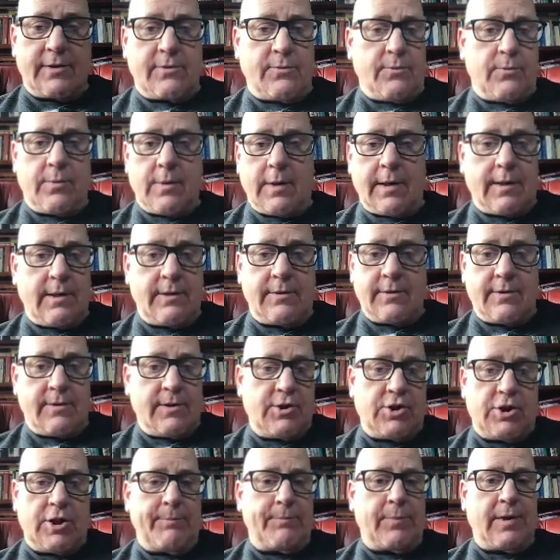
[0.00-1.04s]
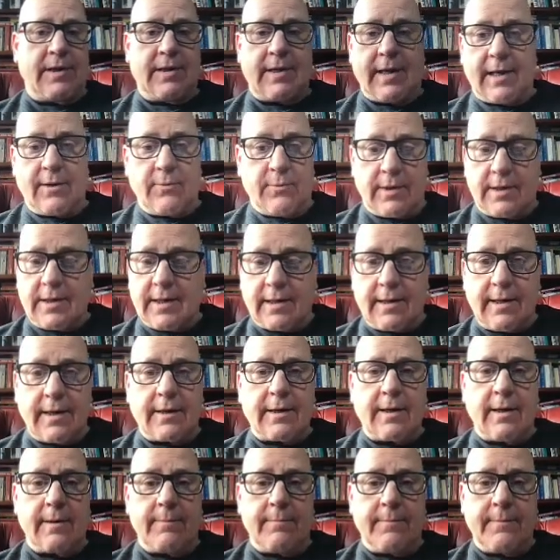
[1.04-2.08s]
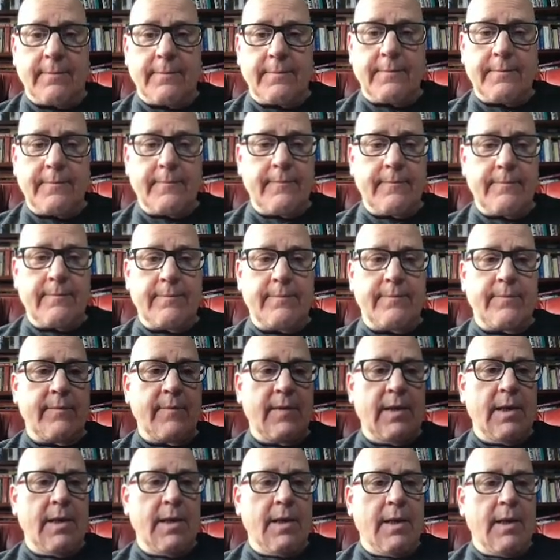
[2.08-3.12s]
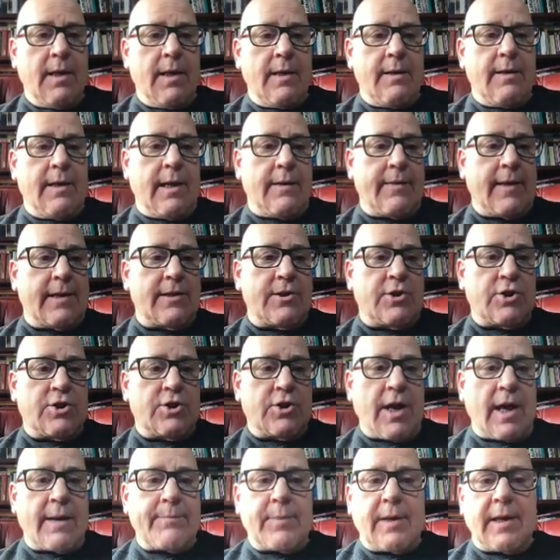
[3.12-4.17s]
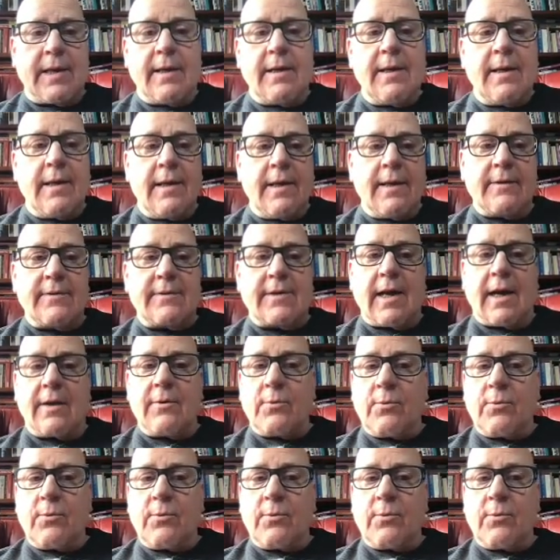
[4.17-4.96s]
what is the shipping date, when can it come. Now that shopping has got